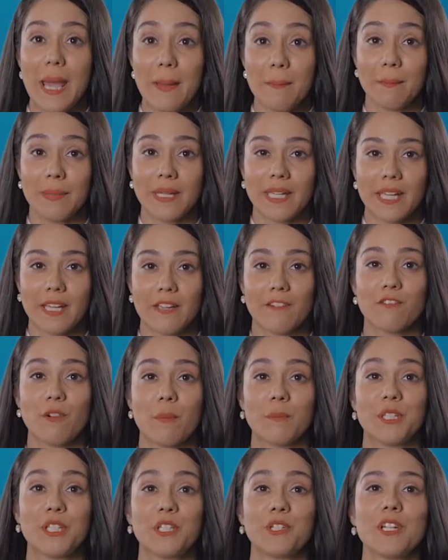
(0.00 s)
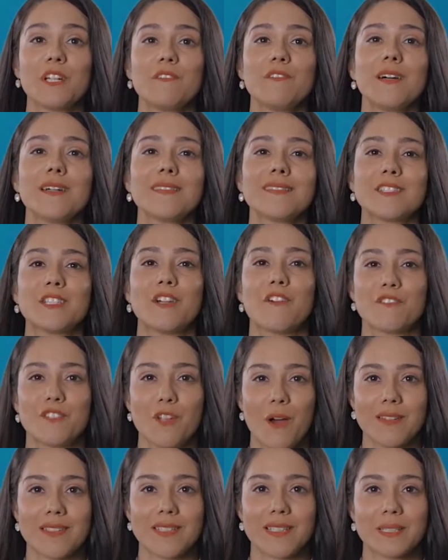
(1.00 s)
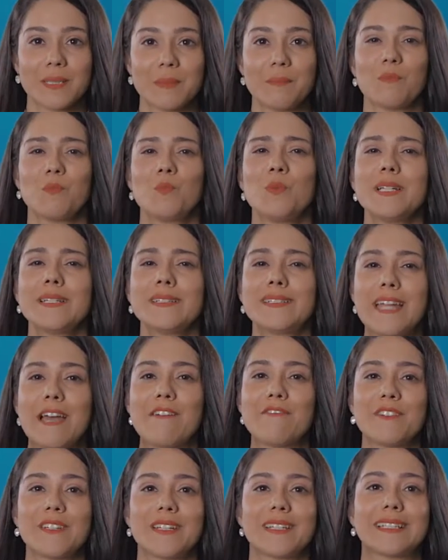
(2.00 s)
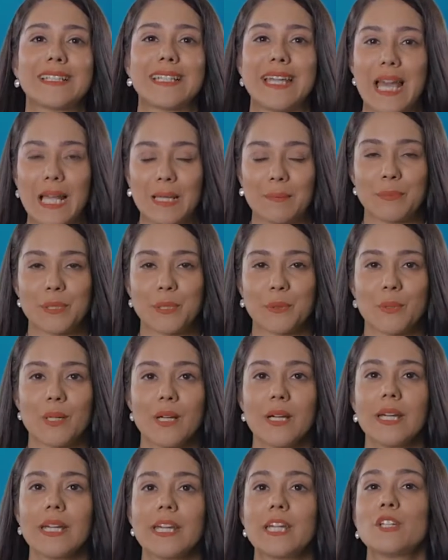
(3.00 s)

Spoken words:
MBA from the University of Nottingham will definitely help you